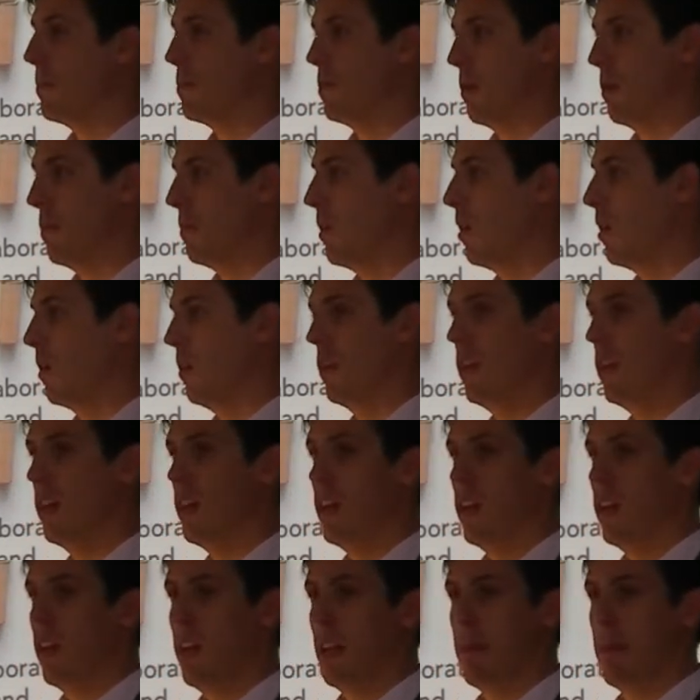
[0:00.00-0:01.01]
an
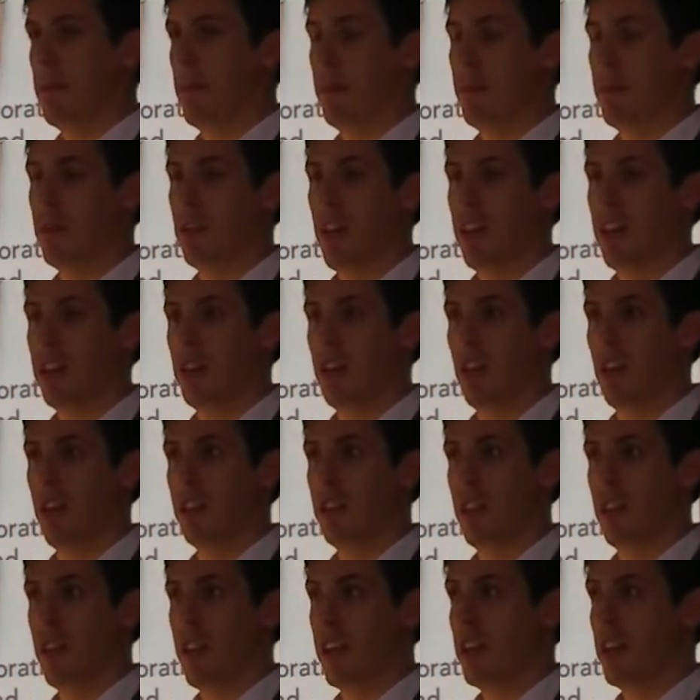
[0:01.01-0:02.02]
implementation engineer.
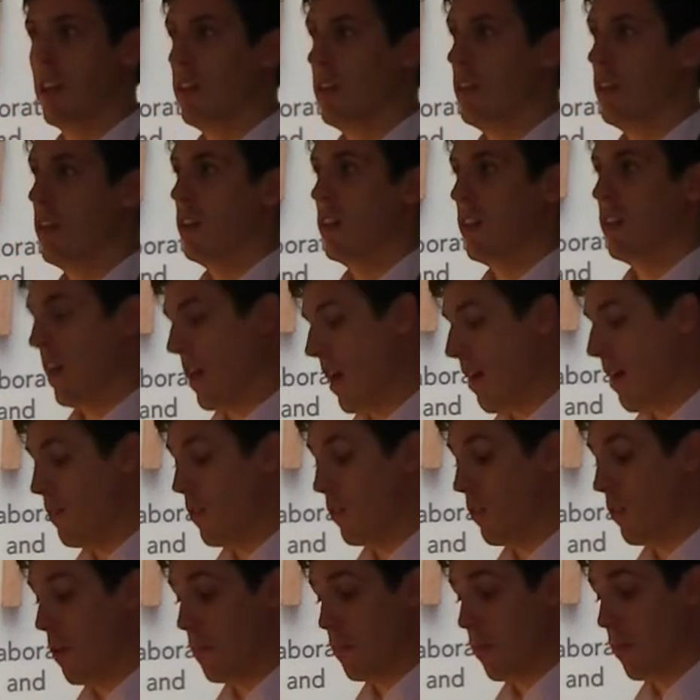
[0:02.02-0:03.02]
They have their own processes
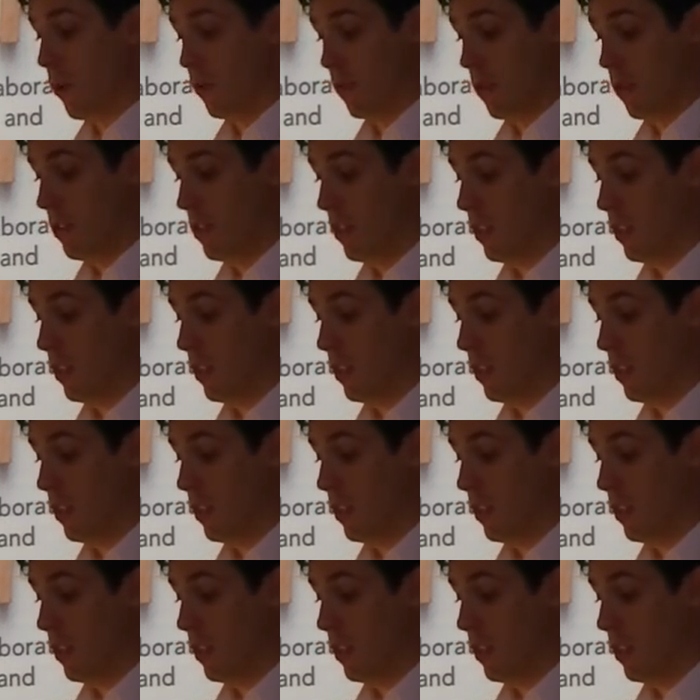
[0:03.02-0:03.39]
to work with.